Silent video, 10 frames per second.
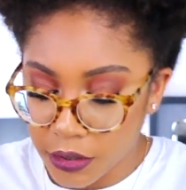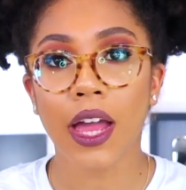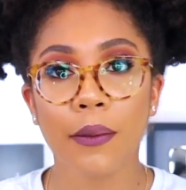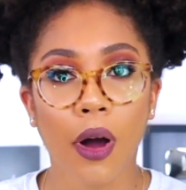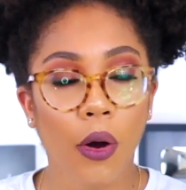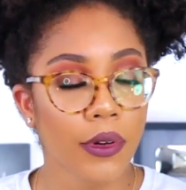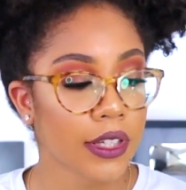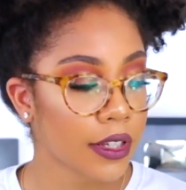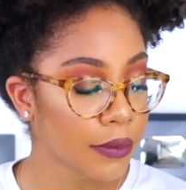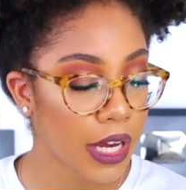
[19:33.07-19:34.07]
I am always
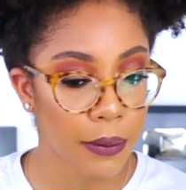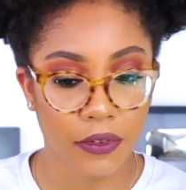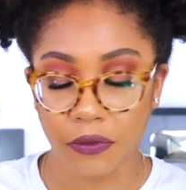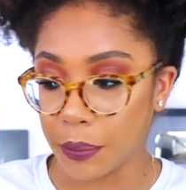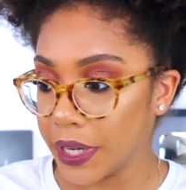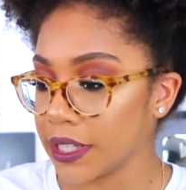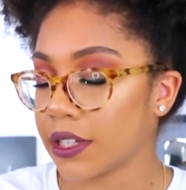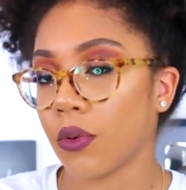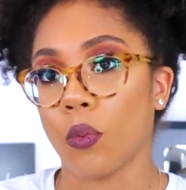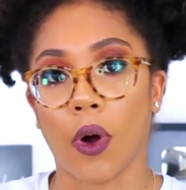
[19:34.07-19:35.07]
in some type of
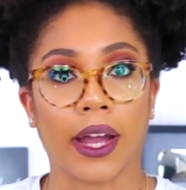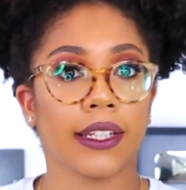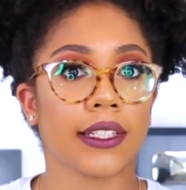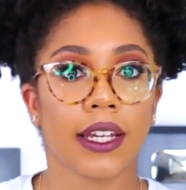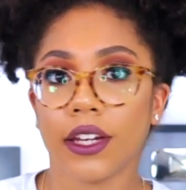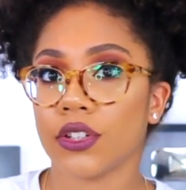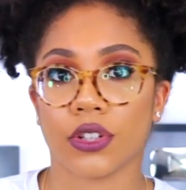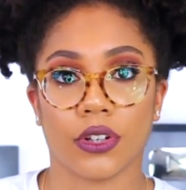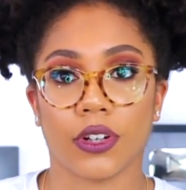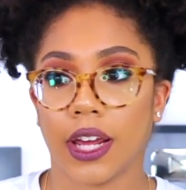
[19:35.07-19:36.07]
basic white
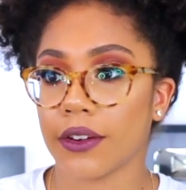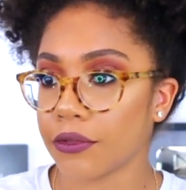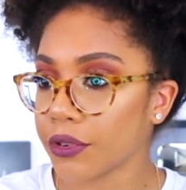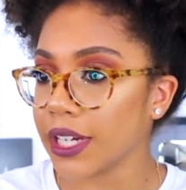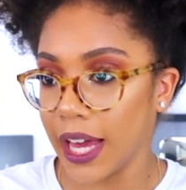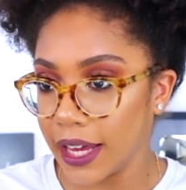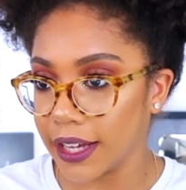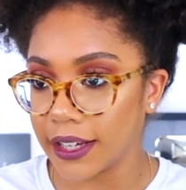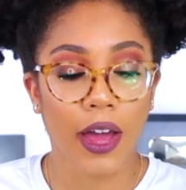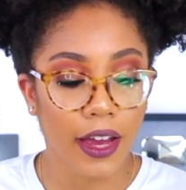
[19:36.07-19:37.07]
t-shirt every
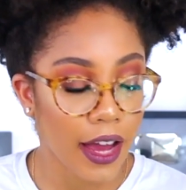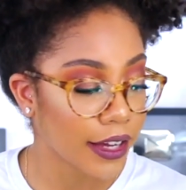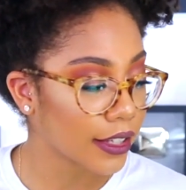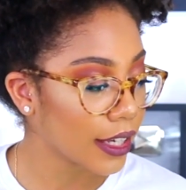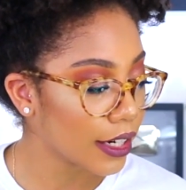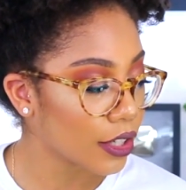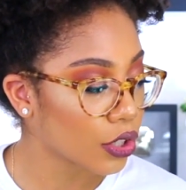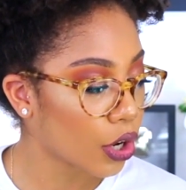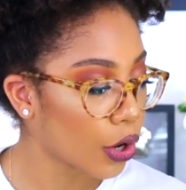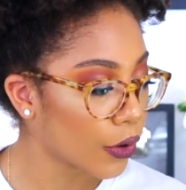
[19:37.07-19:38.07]
day. Okay guys, it
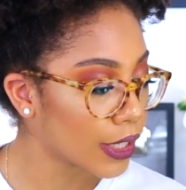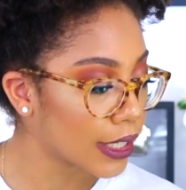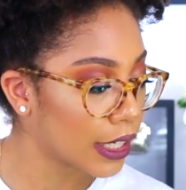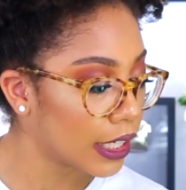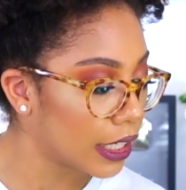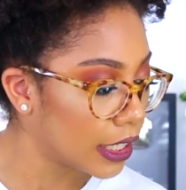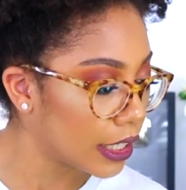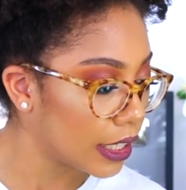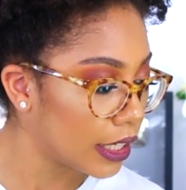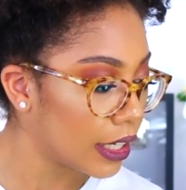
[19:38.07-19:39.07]
is
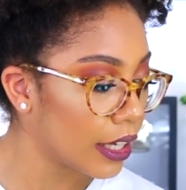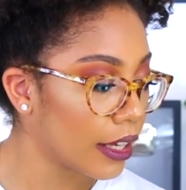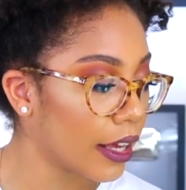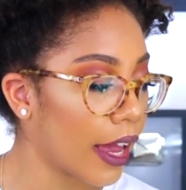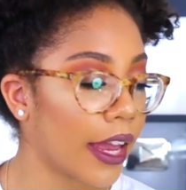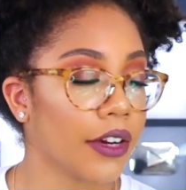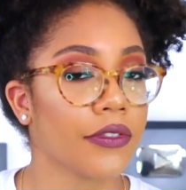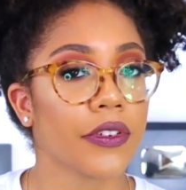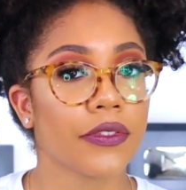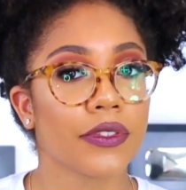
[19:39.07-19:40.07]
currently
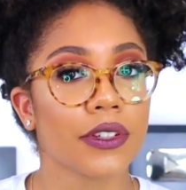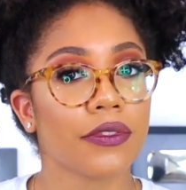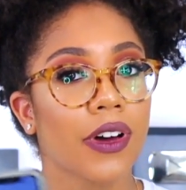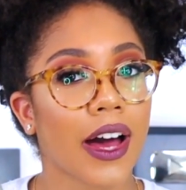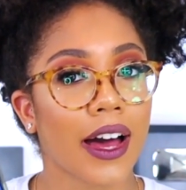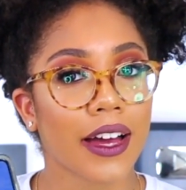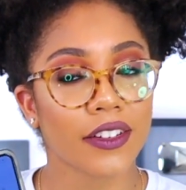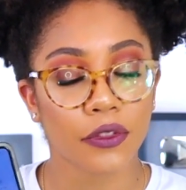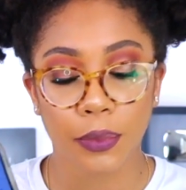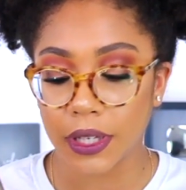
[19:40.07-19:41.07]

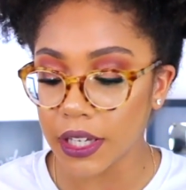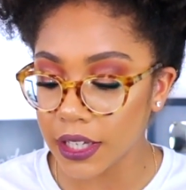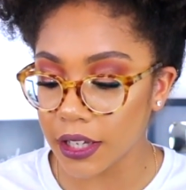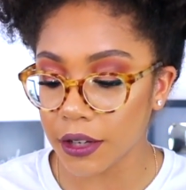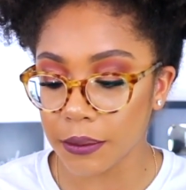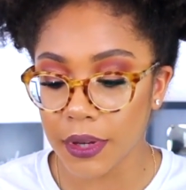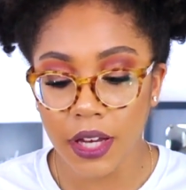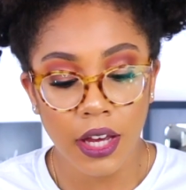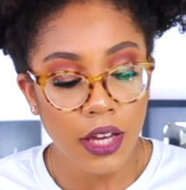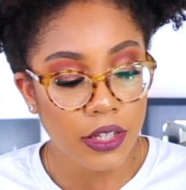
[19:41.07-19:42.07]
8:55 p.m.
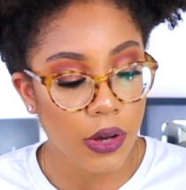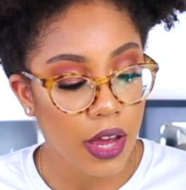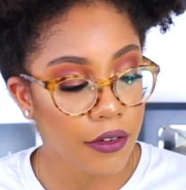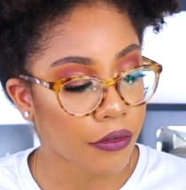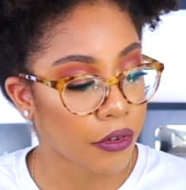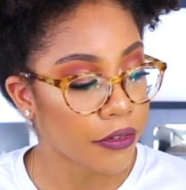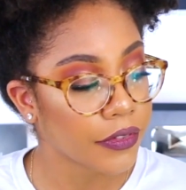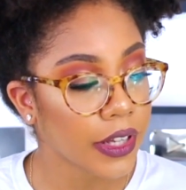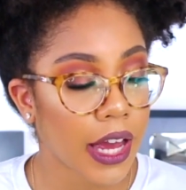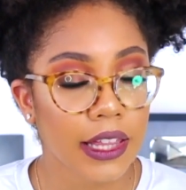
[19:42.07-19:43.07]
So I have
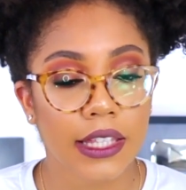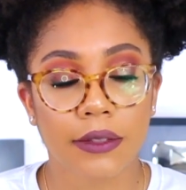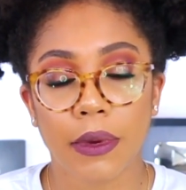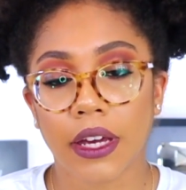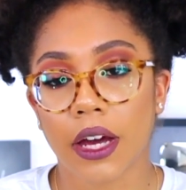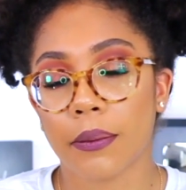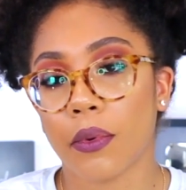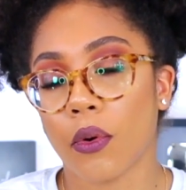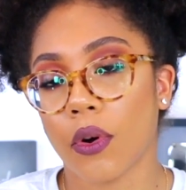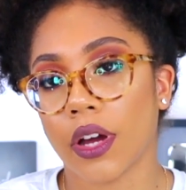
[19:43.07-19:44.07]
roughly had this makeup
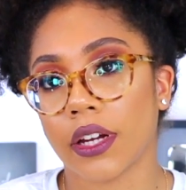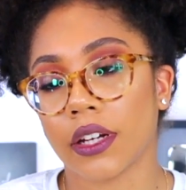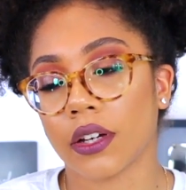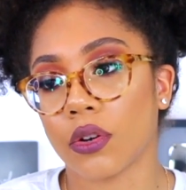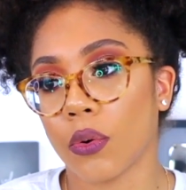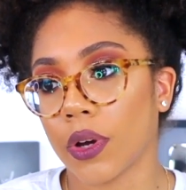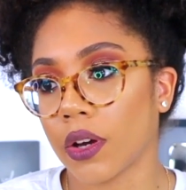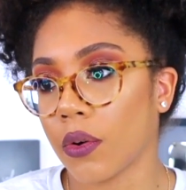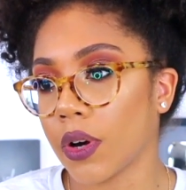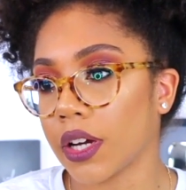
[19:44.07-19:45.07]
on
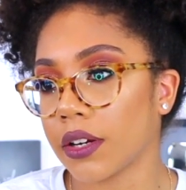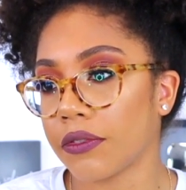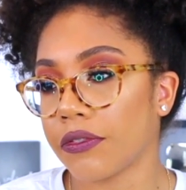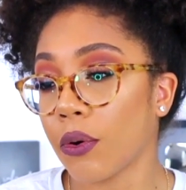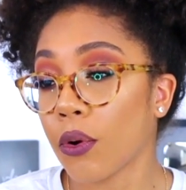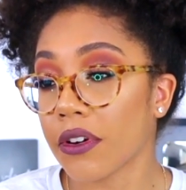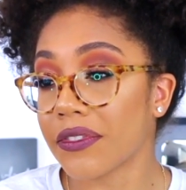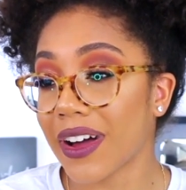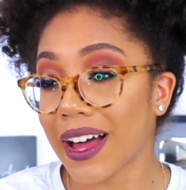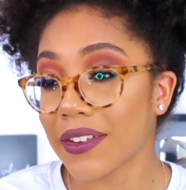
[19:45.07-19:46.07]
going on 4 or
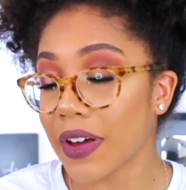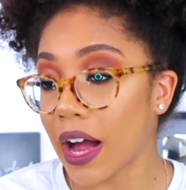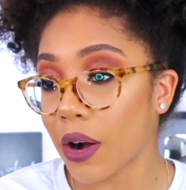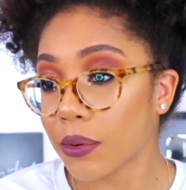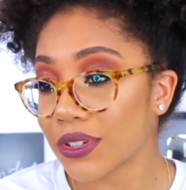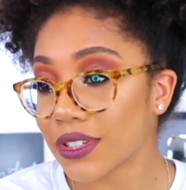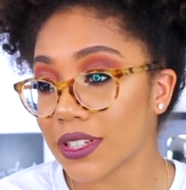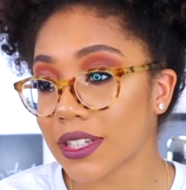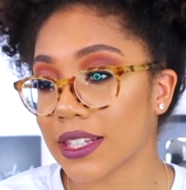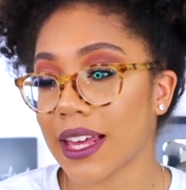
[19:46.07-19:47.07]
5
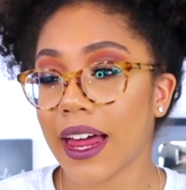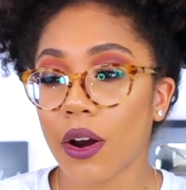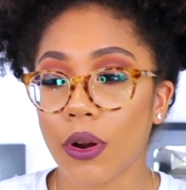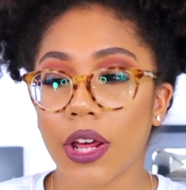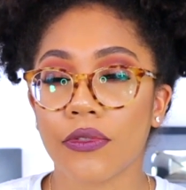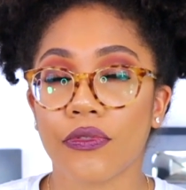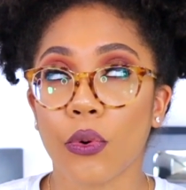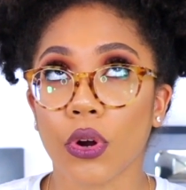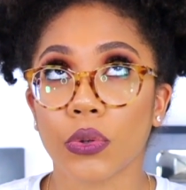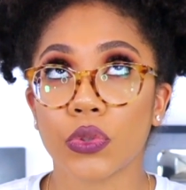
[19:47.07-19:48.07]
hours because I had it on at
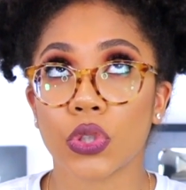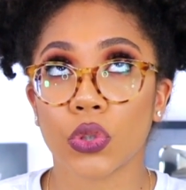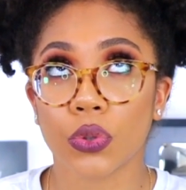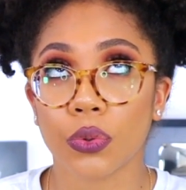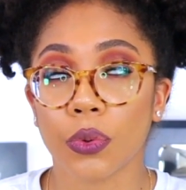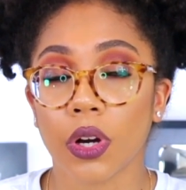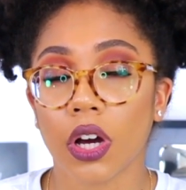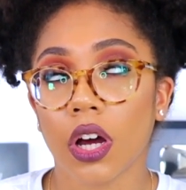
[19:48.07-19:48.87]
4:02.